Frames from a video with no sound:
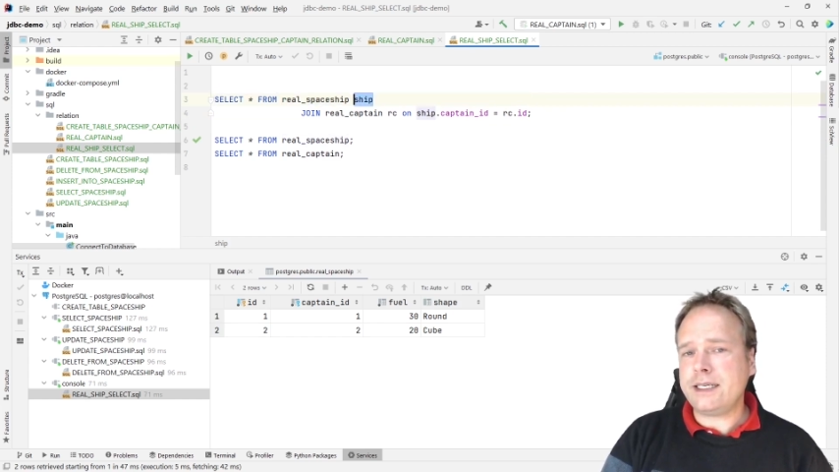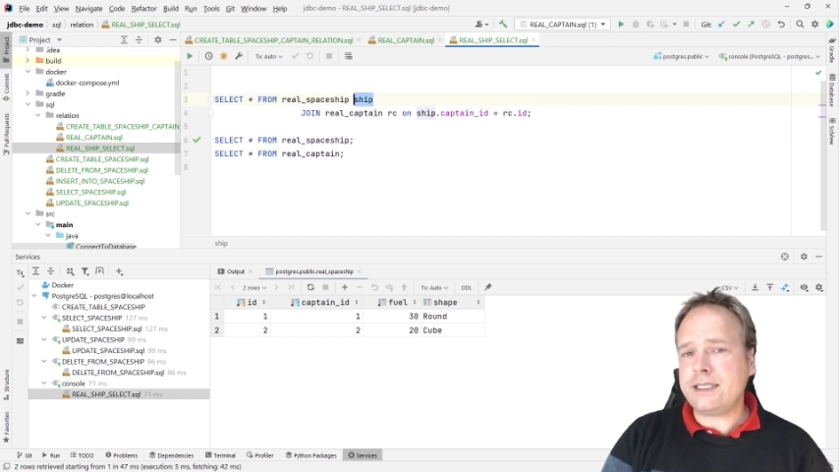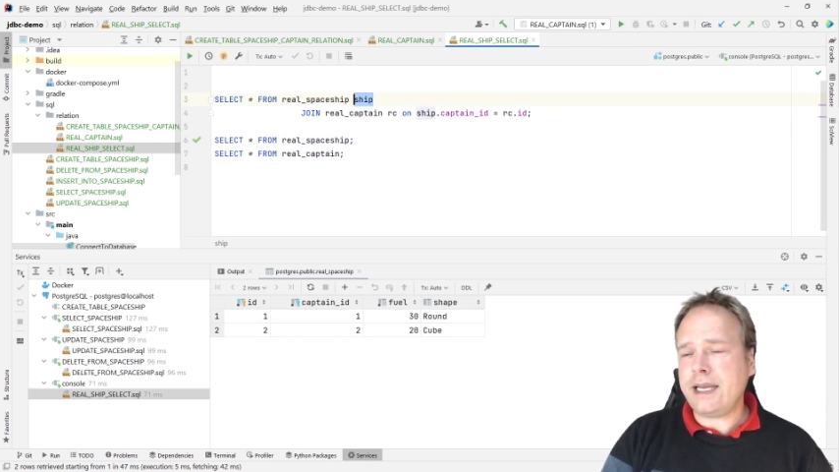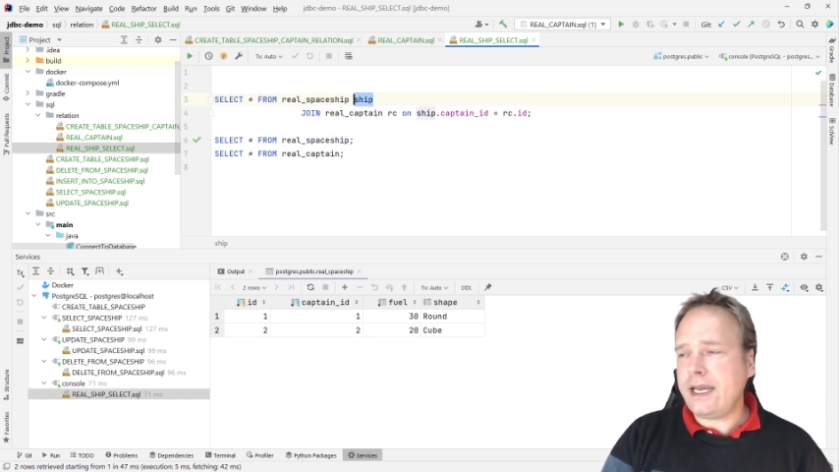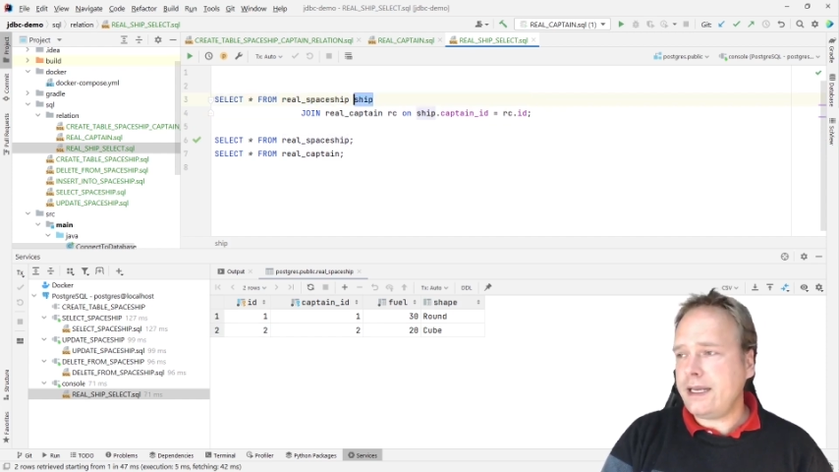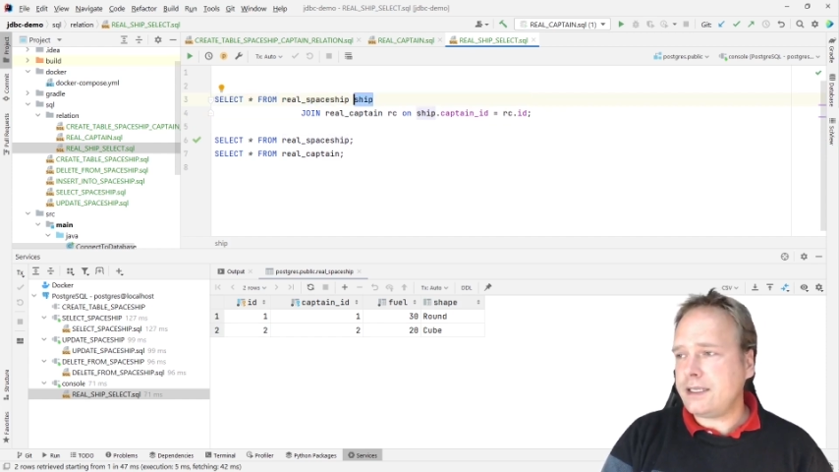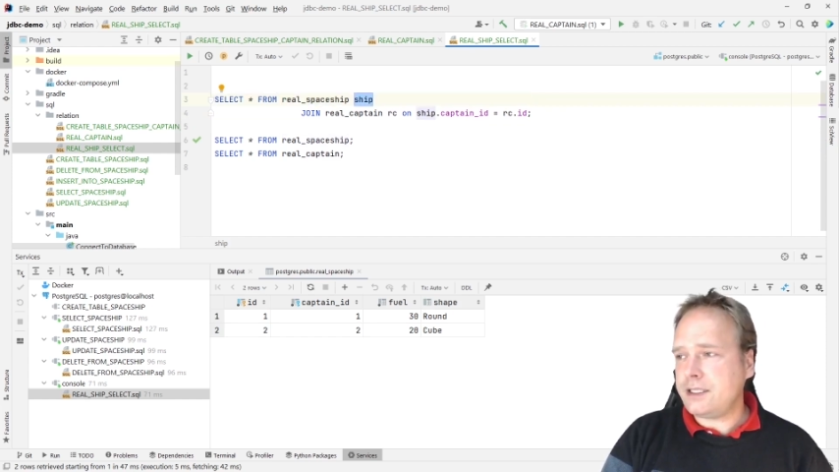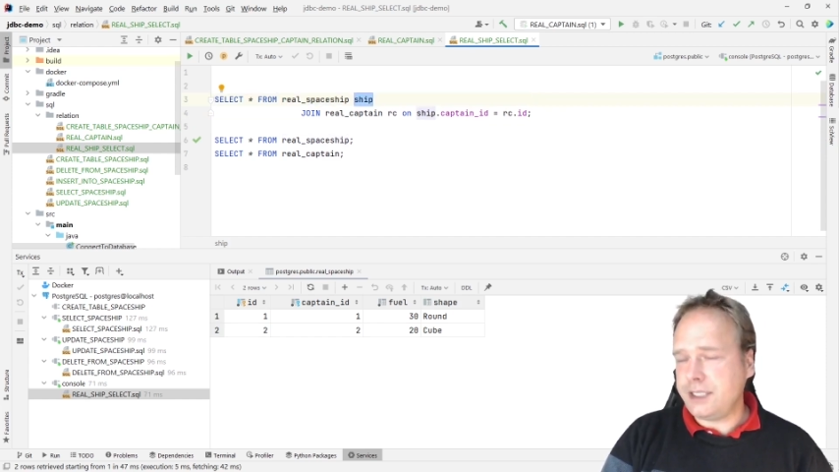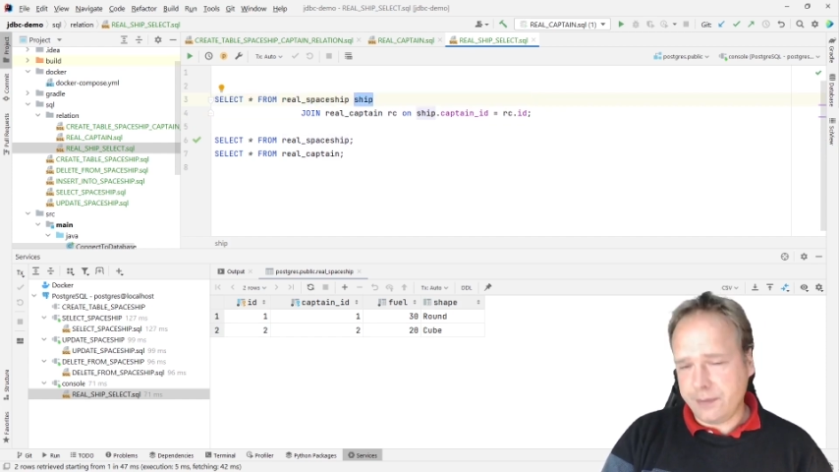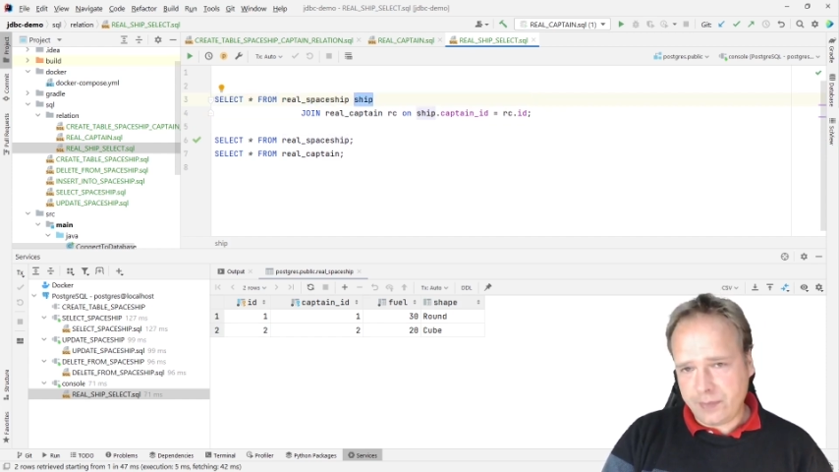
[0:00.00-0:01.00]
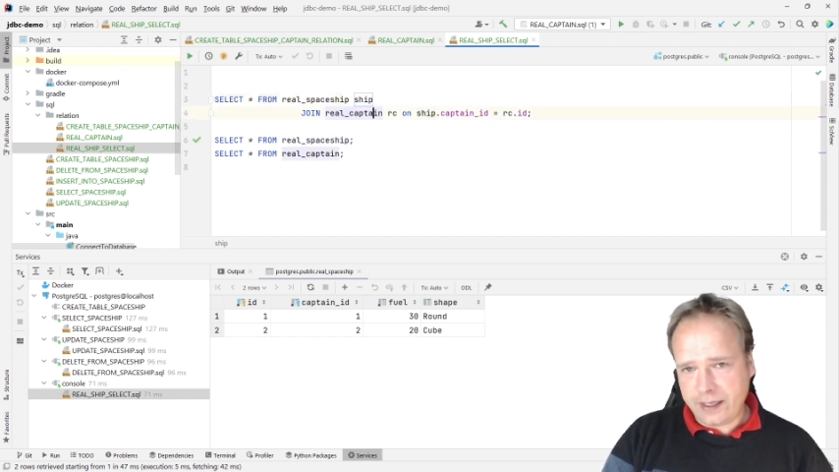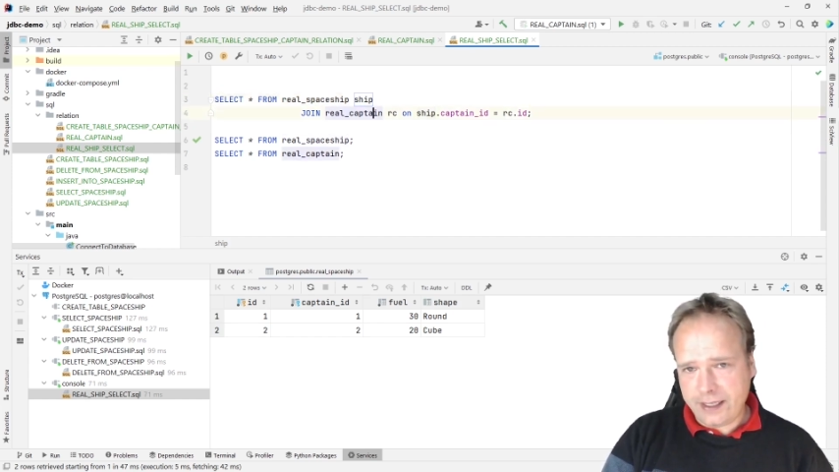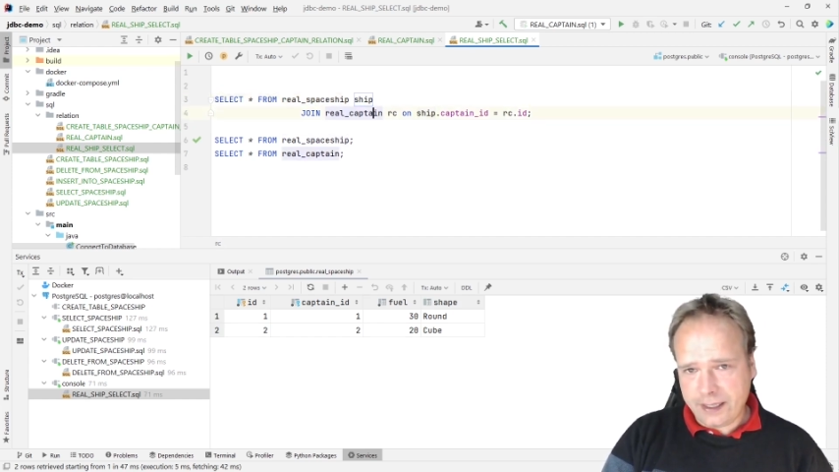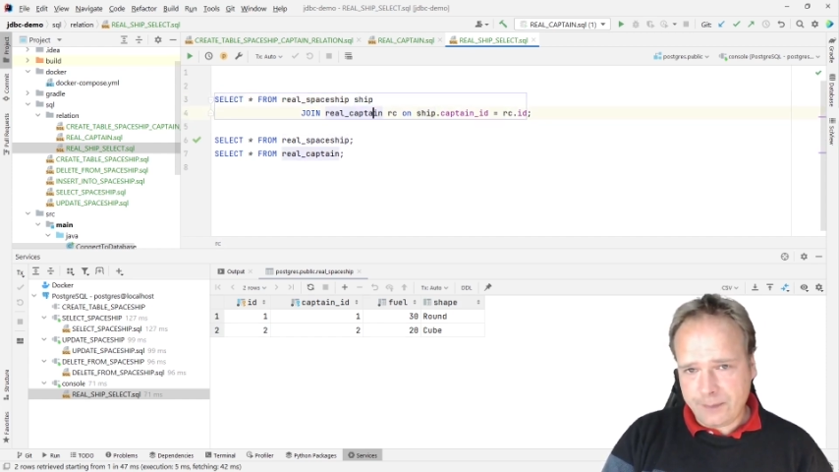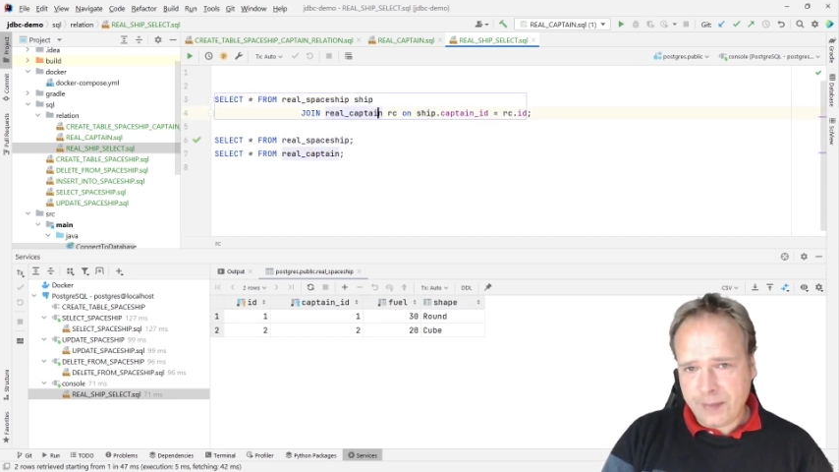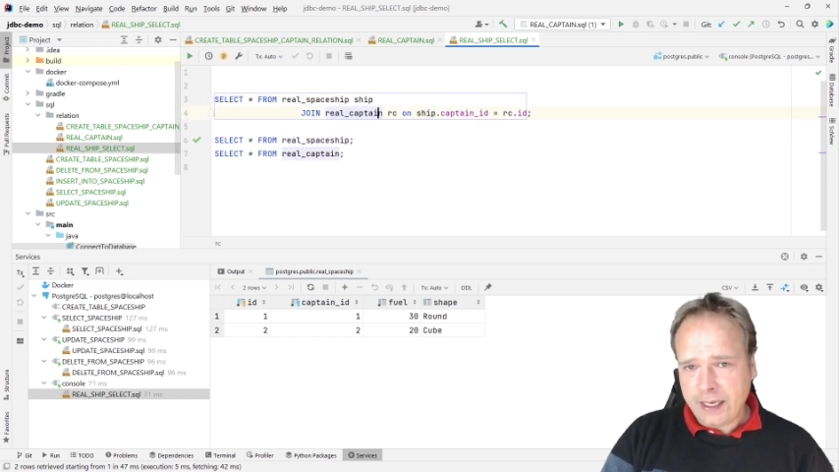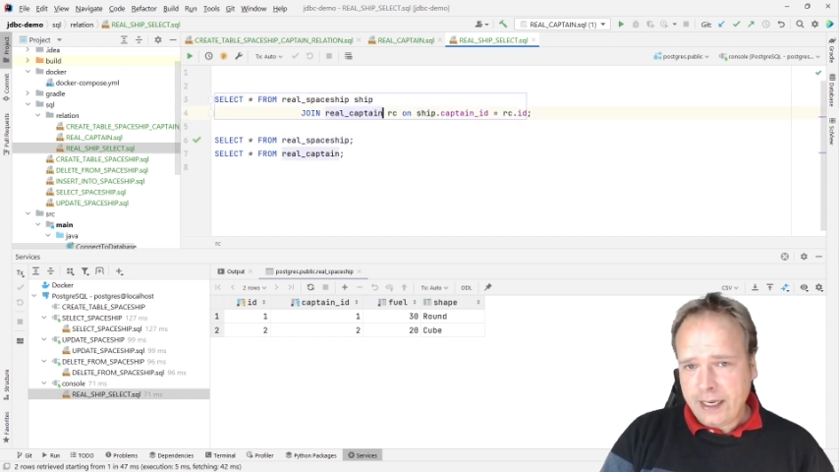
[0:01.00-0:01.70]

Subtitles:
this alias ship right here.